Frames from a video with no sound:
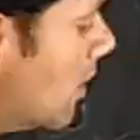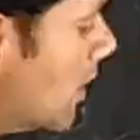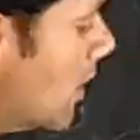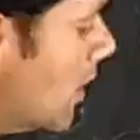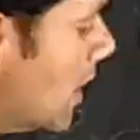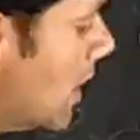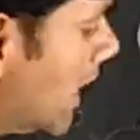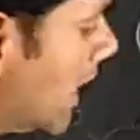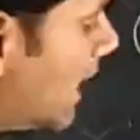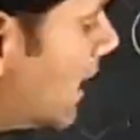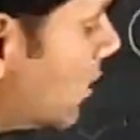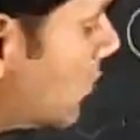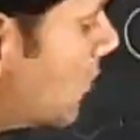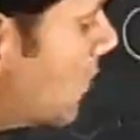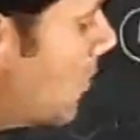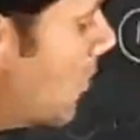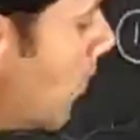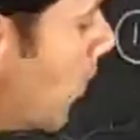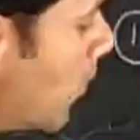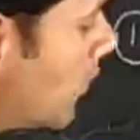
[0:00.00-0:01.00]

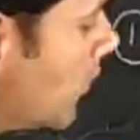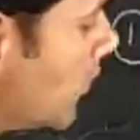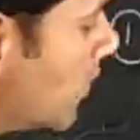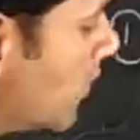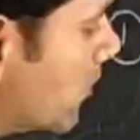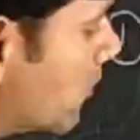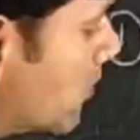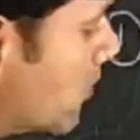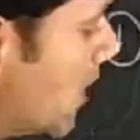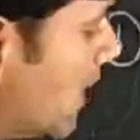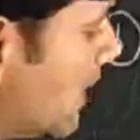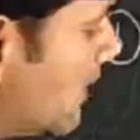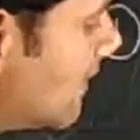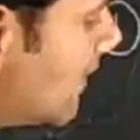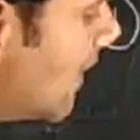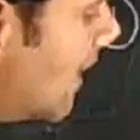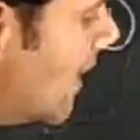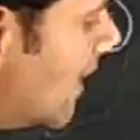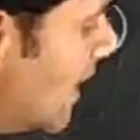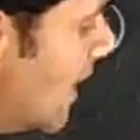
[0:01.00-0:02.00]
negative positive, that
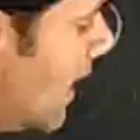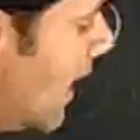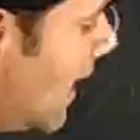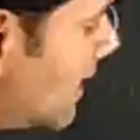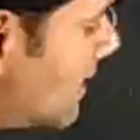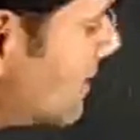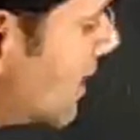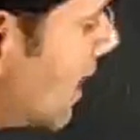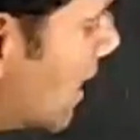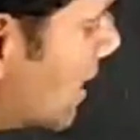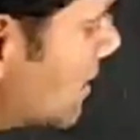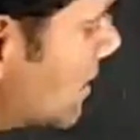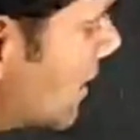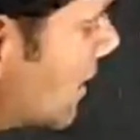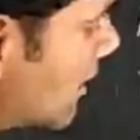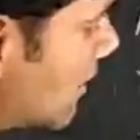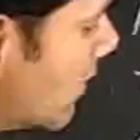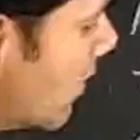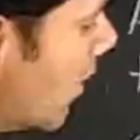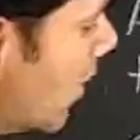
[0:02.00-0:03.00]
is unlike
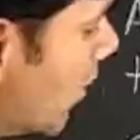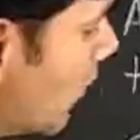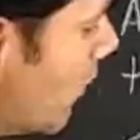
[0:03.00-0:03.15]
charges,